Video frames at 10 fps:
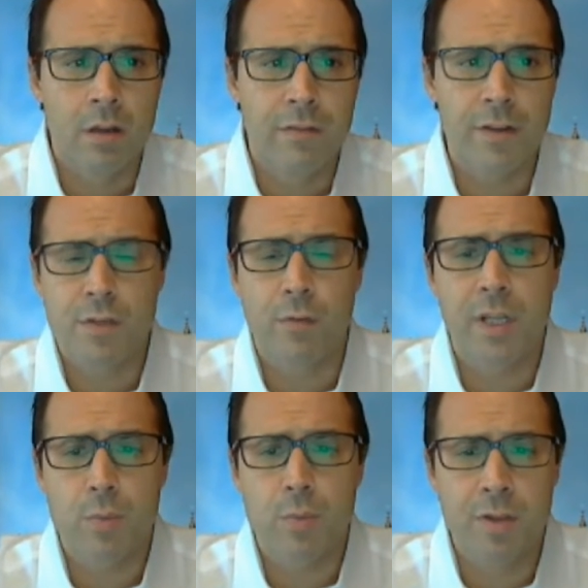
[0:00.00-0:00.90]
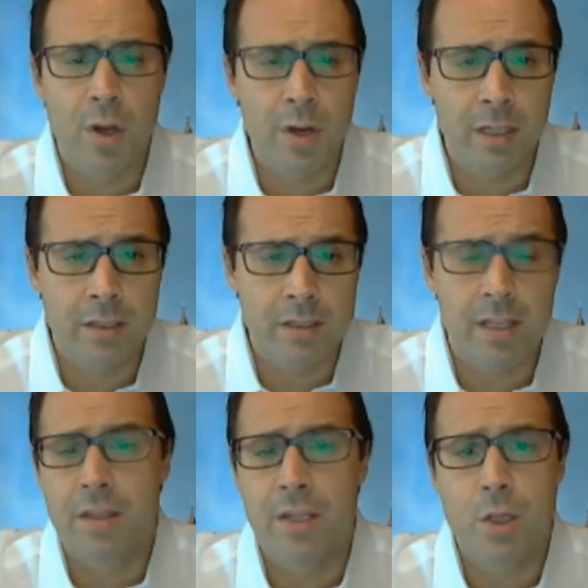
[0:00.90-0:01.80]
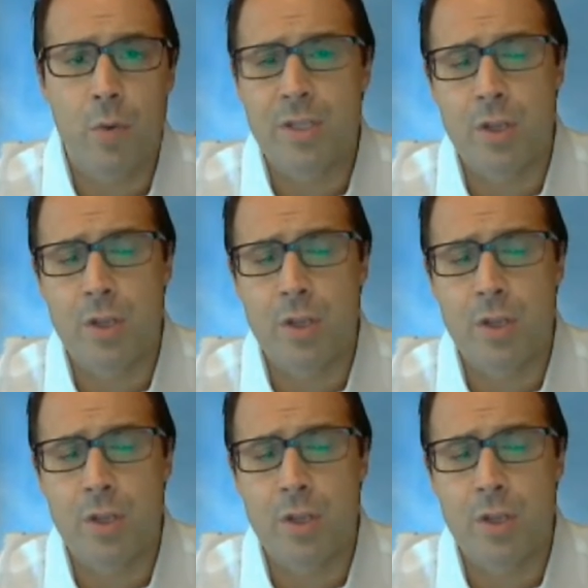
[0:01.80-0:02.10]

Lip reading: First of all, it's worth noting that the US